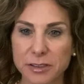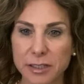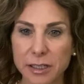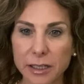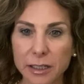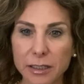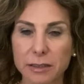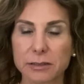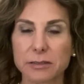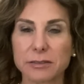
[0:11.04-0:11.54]

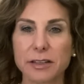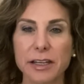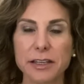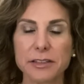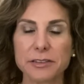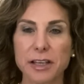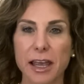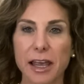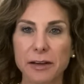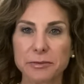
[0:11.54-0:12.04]

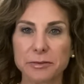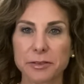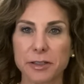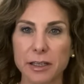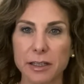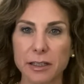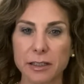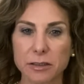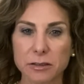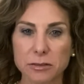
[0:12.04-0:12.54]
decrease
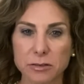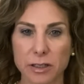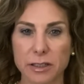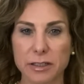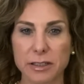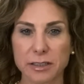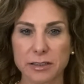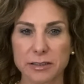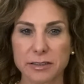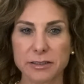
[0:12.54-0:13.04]
every
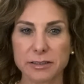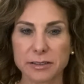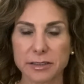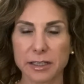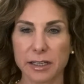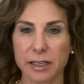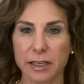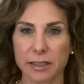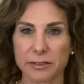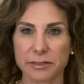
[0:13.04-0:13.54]
chronic
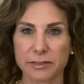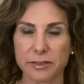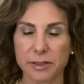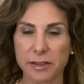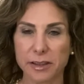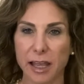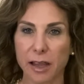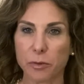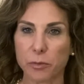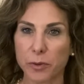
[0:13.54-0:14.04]

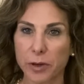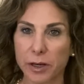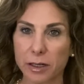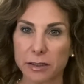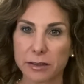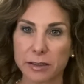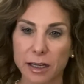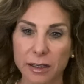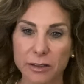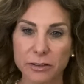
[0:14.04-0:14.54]
disease that we
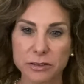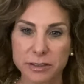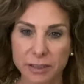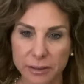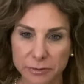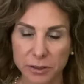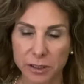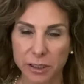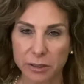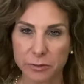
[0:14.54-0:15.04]
are now
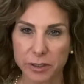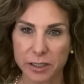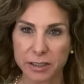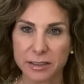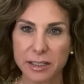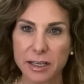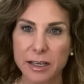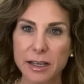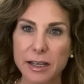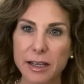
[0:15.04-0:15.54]
suffering
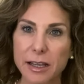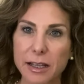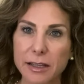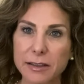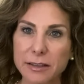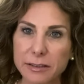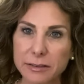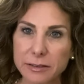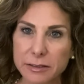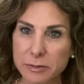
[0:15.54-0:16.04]
with.
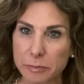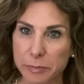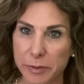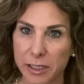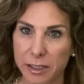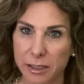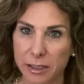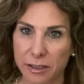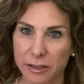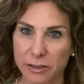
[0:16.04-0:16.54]
And this is
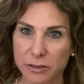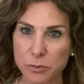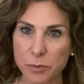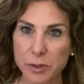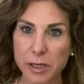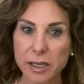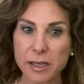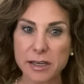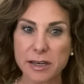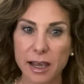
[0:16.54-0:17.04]
because
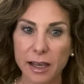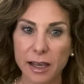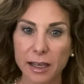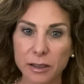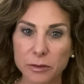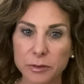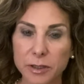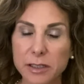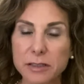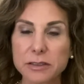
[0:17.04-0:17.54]
we
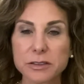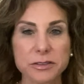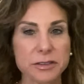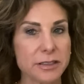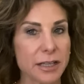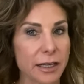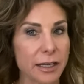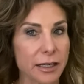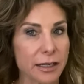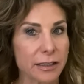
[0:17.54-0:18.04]
now
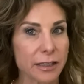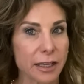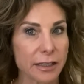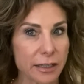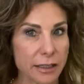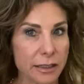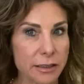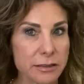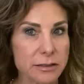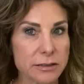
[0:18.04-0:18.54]
understand
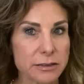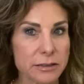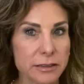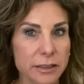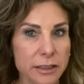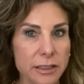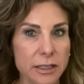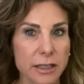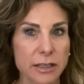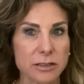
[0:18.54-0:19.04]
that
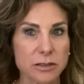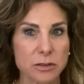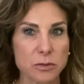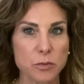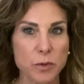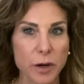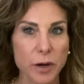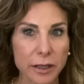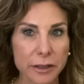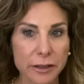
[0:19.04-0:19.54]
insulin
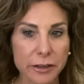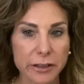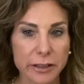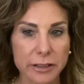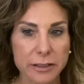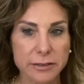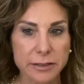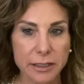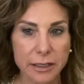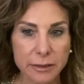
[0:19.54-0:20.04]
as
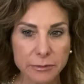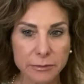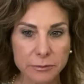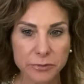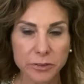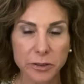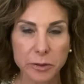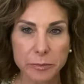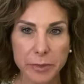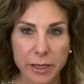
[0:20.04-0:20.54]
well as
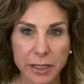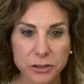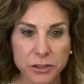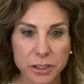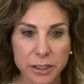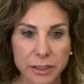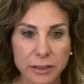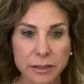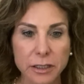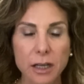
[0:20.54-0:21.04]

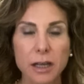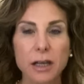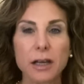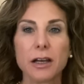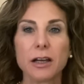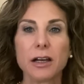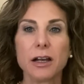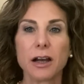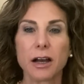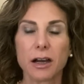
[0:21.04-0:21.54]
inflammation
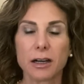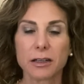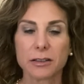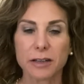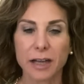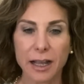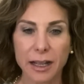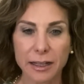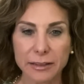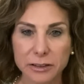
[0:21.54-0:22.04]

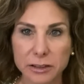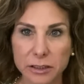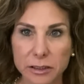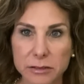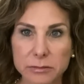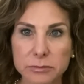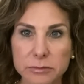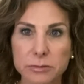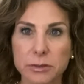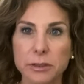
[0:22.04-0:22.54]
are at
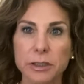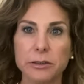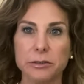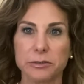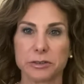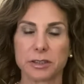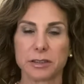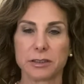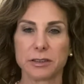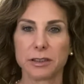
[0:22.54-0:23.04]
the
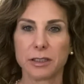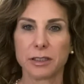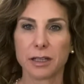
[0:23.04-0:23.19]
root